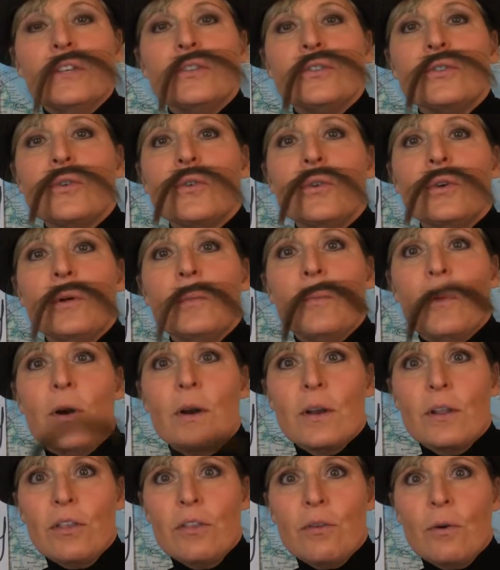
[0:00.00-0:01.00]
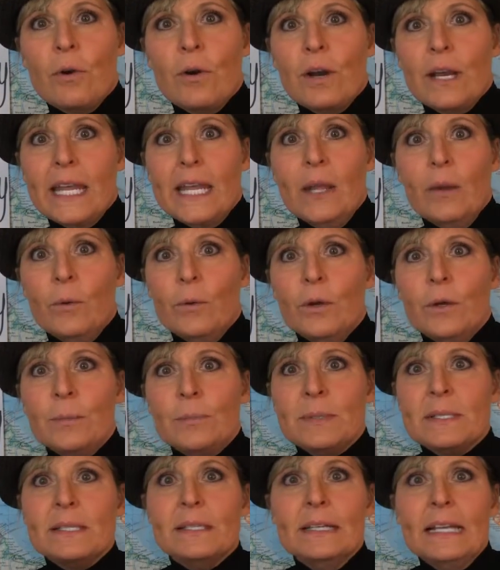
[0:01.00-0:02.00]
School board authority,
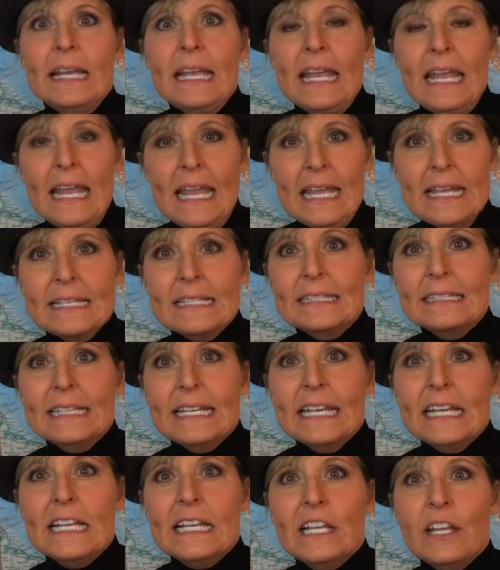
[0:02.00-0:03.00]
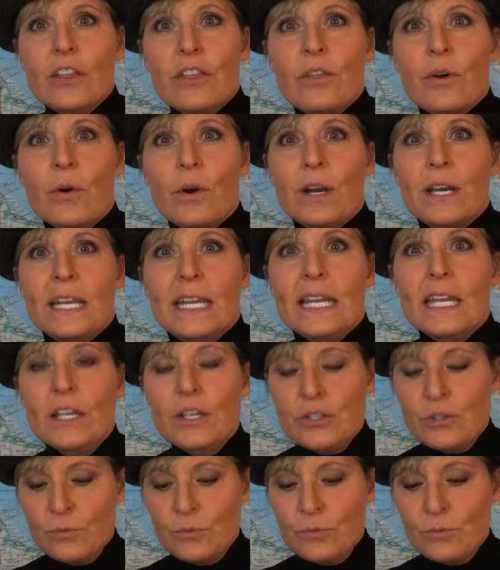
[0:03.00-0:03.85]
is a legal authority